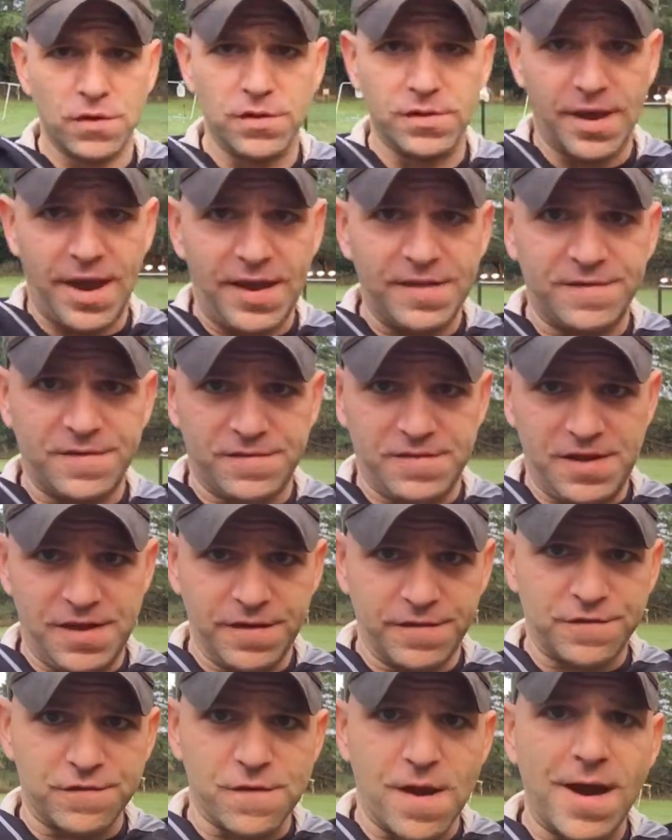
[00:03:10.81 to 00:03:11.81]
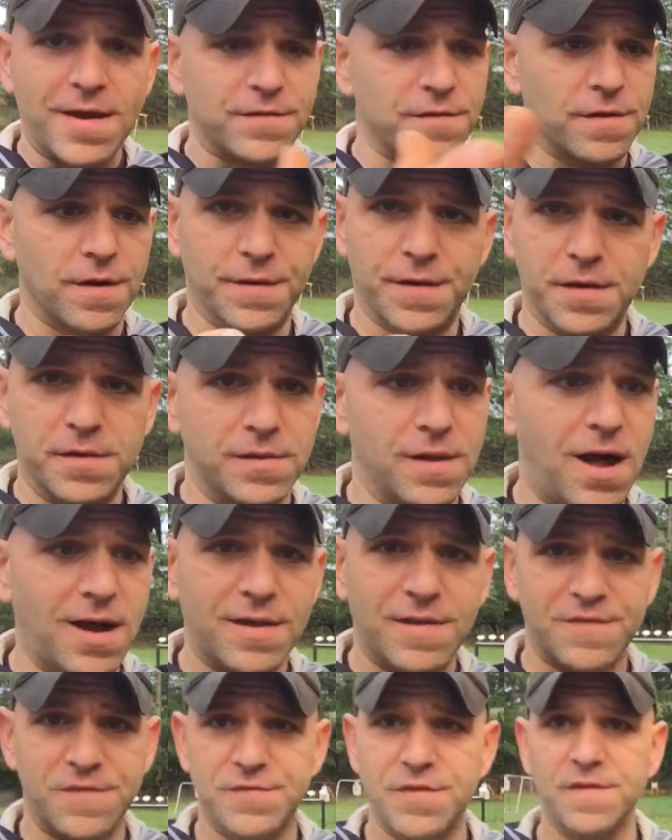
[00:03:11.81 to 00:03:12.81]
glance at the extractor on the Glock
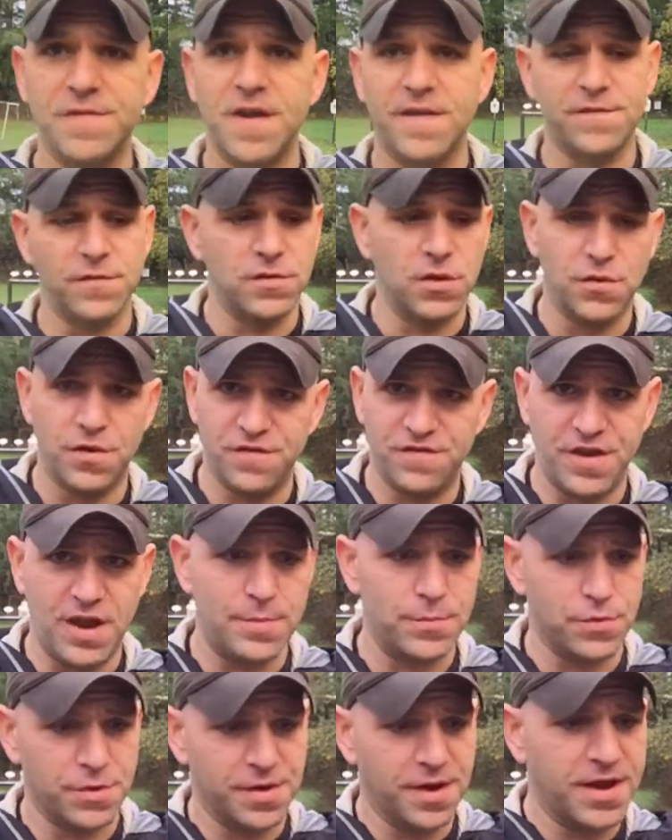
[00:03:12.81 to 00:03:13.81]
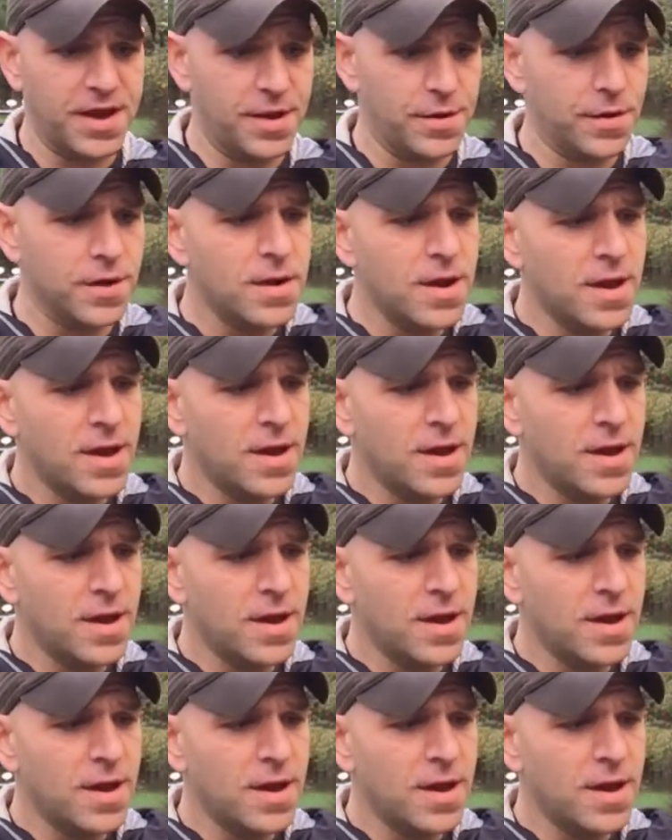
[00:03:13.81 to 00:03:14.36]
because it does have a loaded chamber indicator